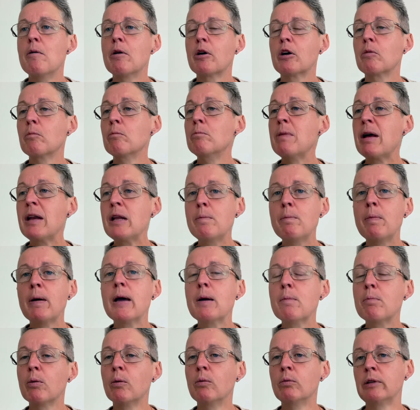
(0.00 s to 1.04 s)
Many
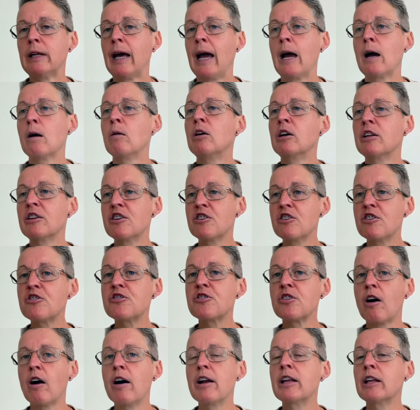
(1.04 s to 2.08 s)
people now are
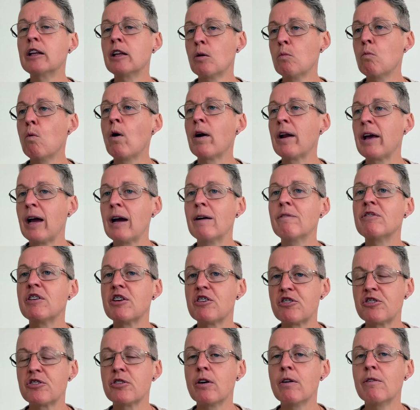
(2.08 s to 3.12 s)
deciding they want to have their
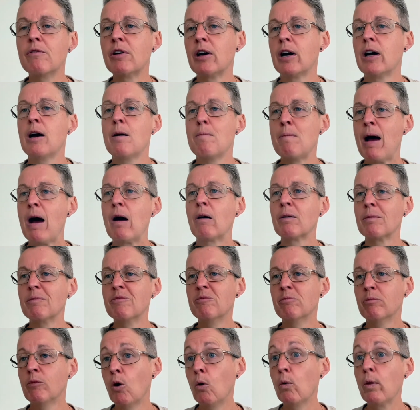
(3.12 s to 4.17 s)
silver
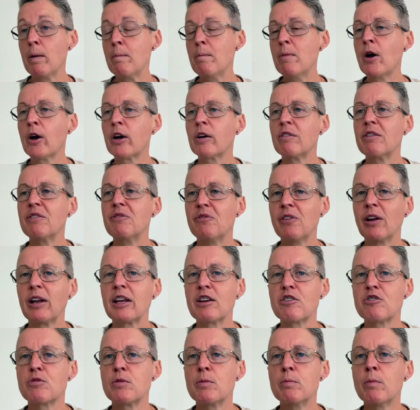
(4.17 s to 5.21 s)
amalgam or their mercury
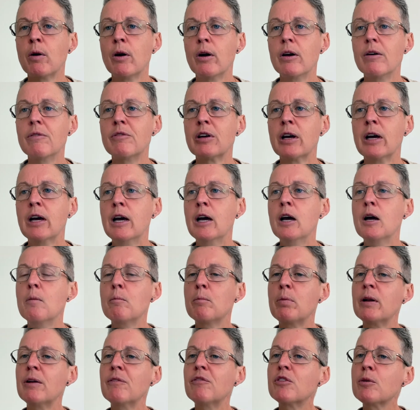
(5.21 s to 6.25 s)
fillings removed.
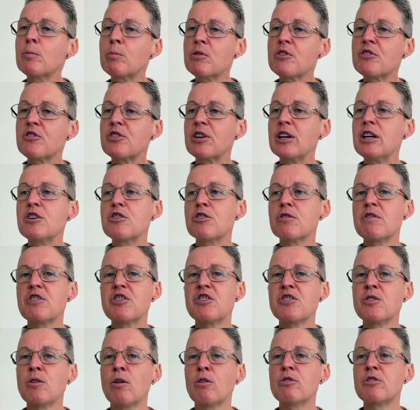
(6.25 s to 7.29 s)
But if the procedure is
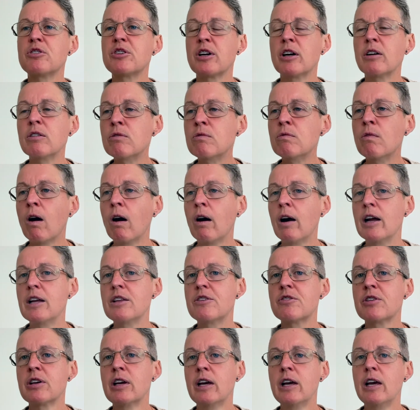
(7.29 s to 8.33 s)
not done right,
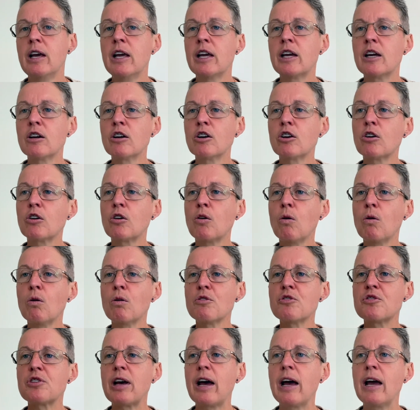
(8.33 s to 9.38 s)
it can
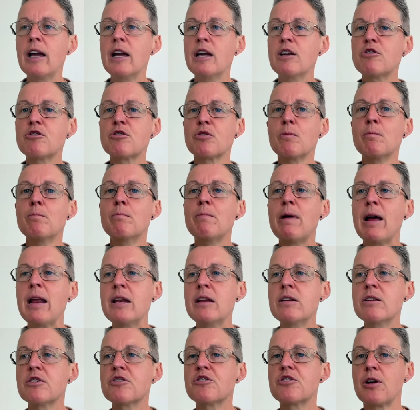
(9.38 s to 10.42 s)
cause a
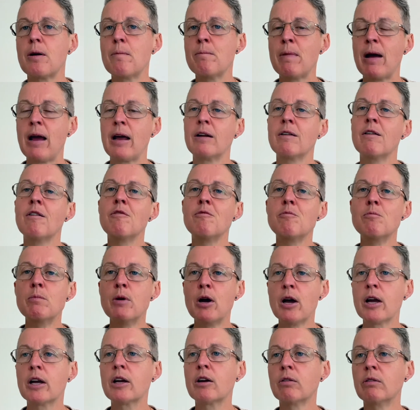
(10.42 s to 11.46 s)
tremendous amount of
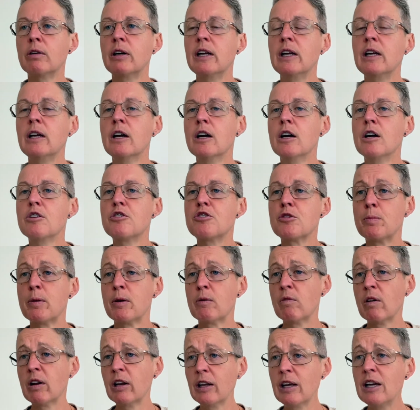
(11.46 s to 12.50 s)
mercury to be
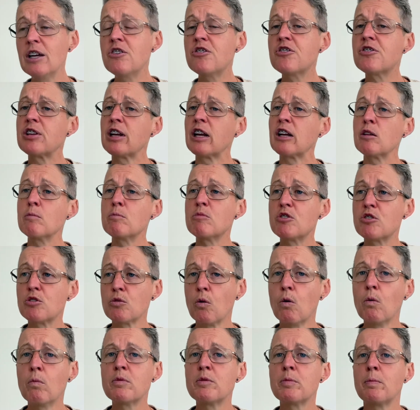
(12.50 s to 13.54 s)
released and
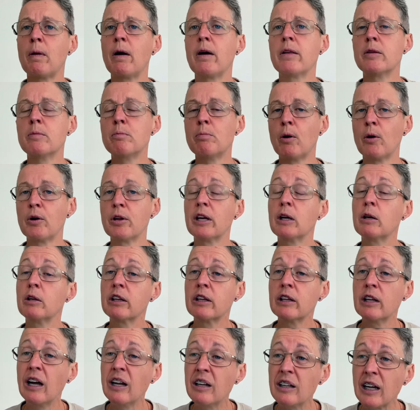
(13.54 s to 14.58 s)
absorbed by the body,
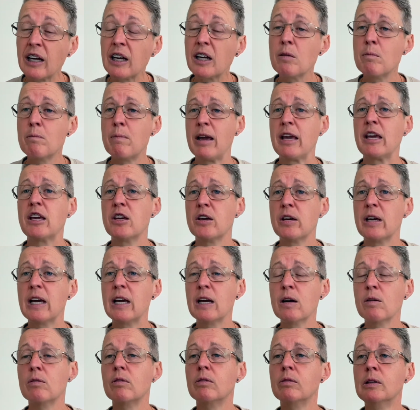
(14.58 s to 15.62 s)
and that can make you ill.